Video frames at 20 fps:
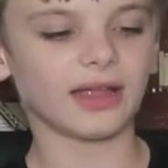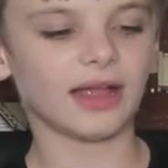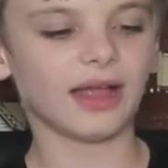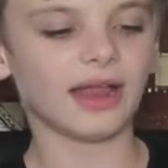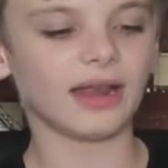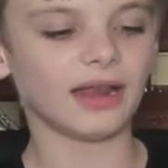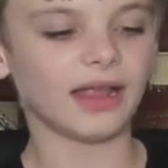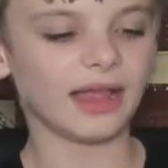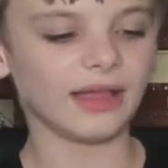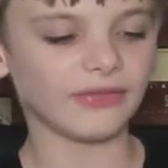
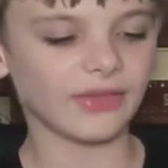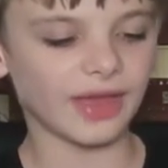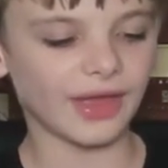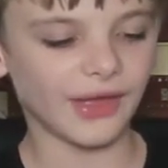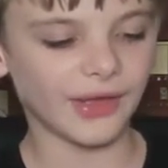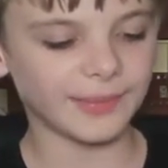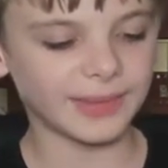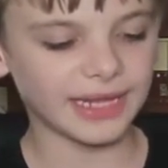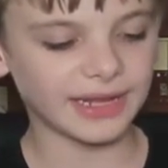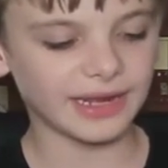I like the
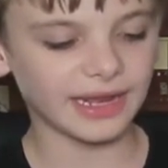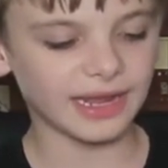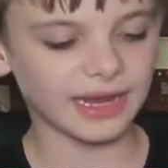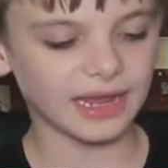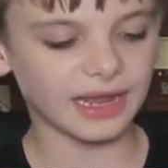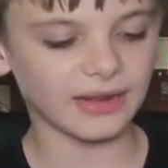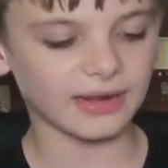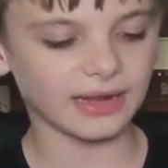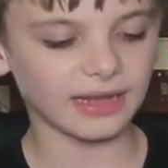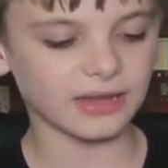helmet, I
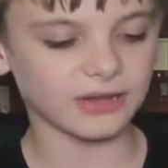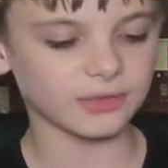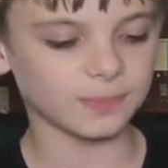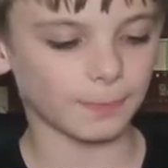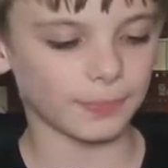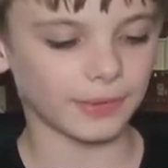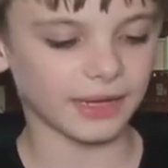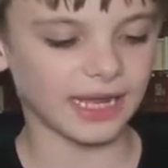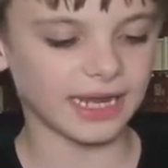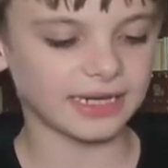like how Lego's
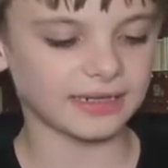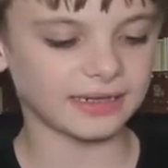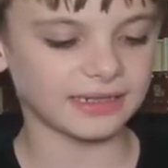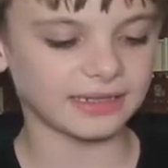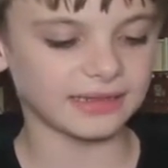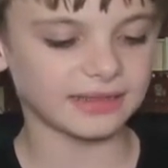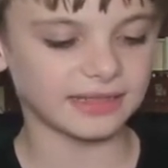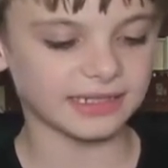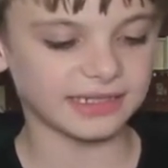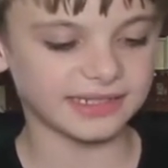
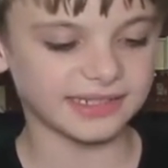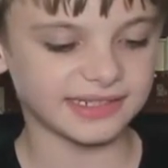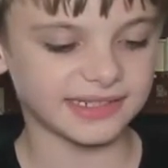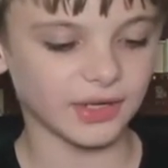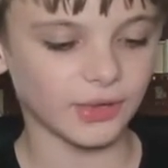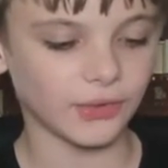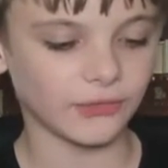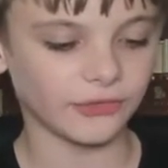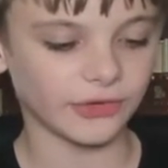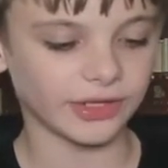blended the
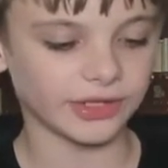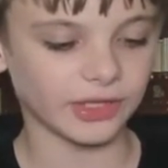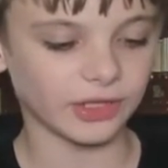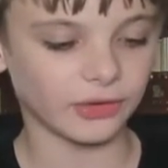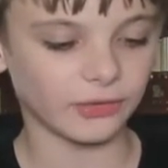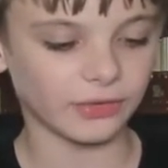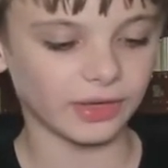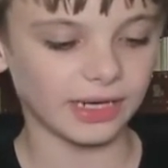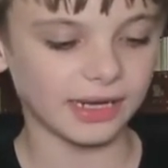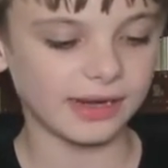silver and
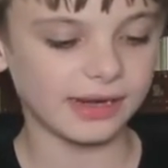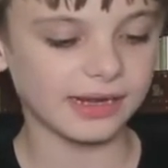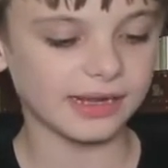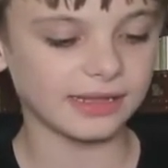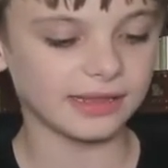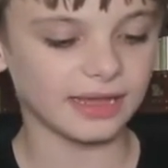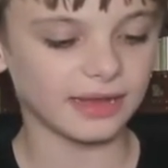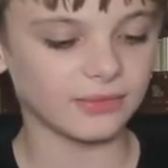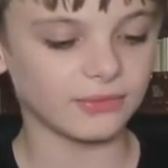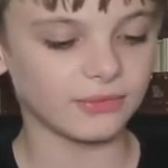green
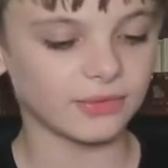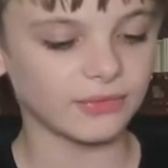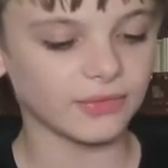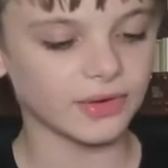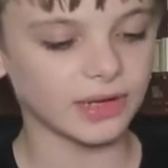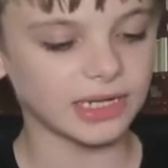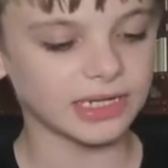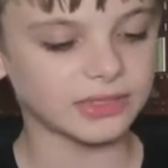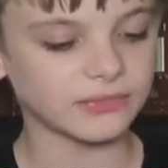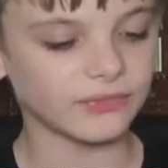in. Then we've
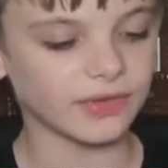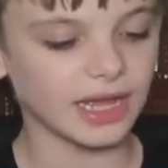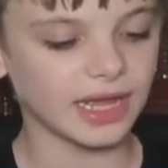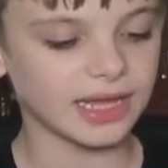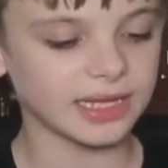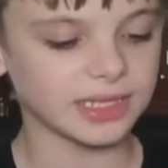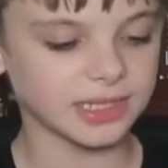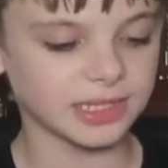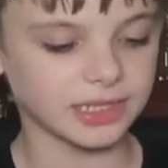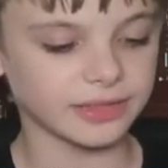got his
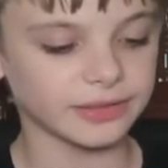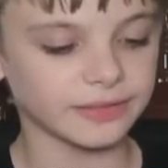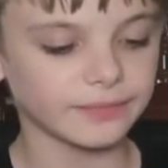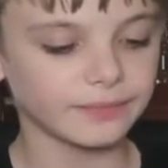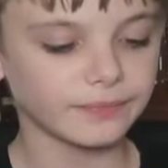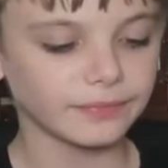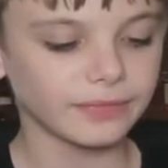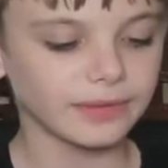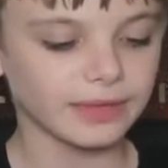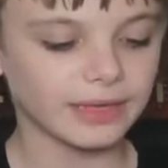visor,
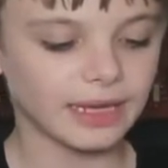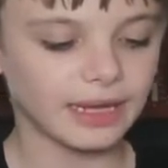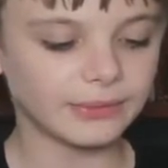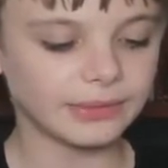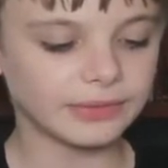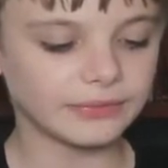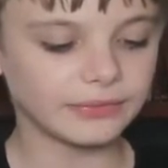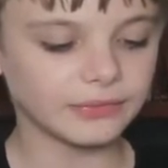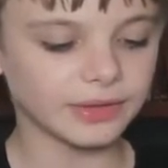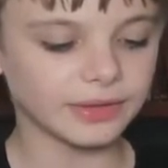and
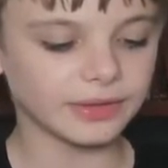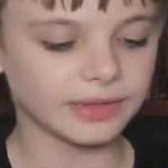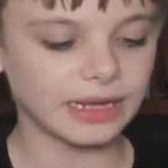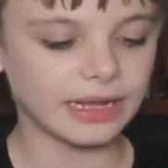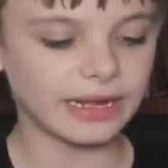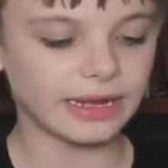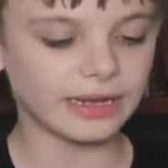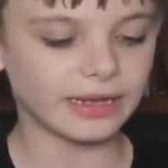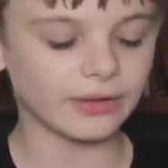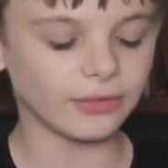we've got
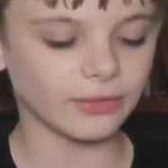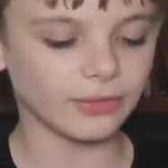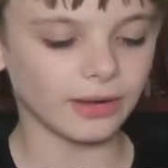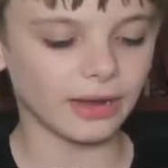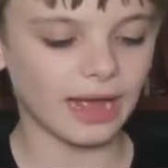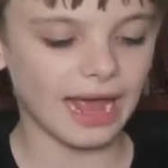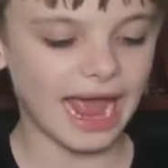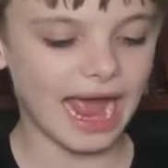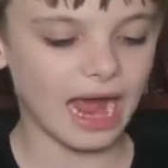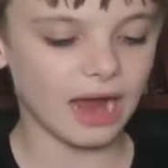the little
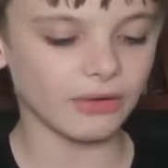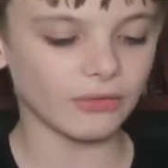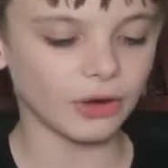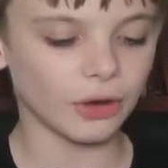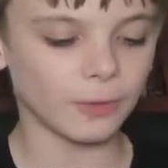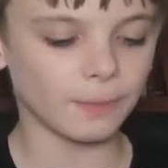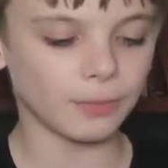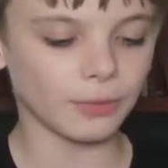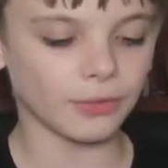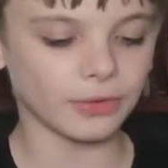like
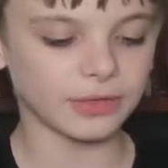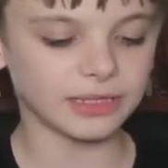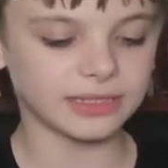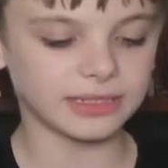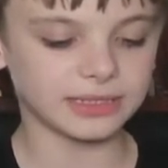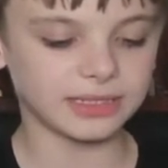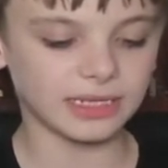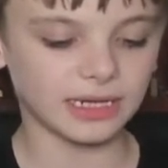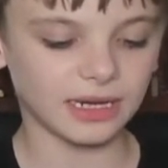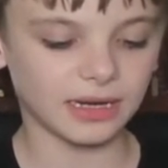arrow
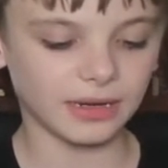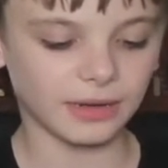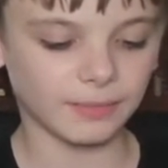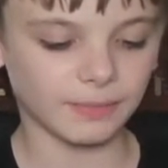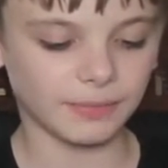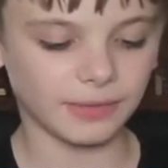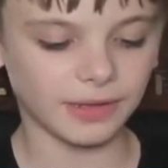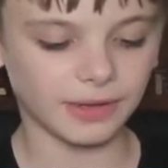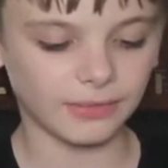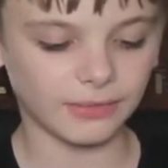pointing
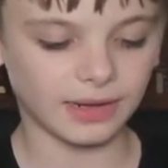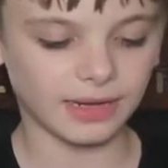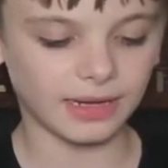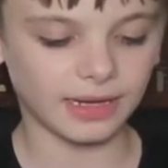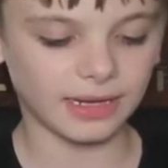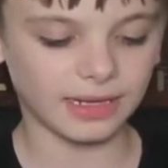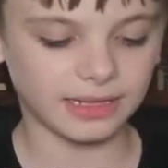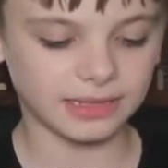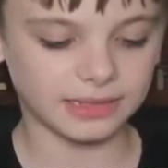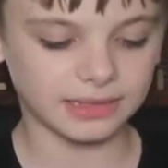bit
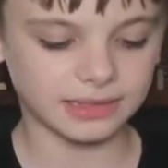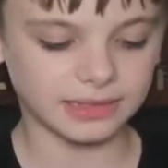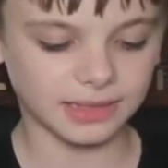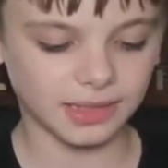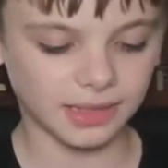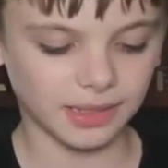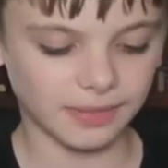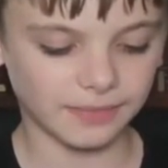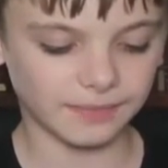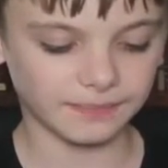where his
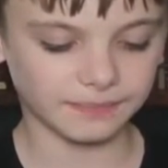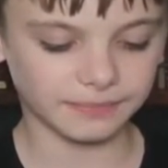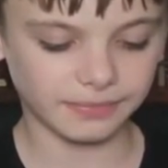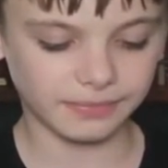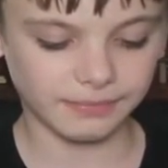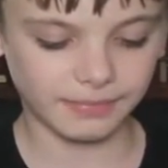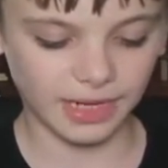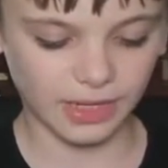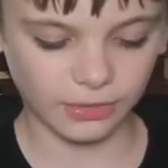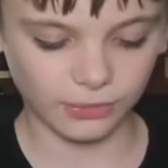
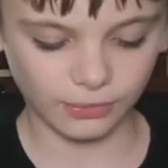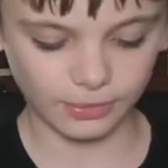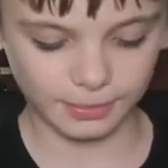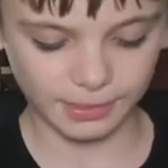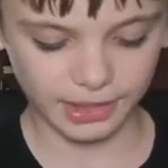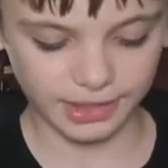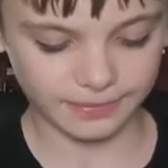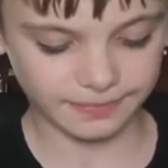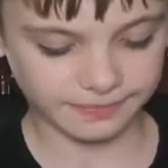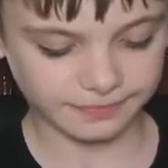mouth would be.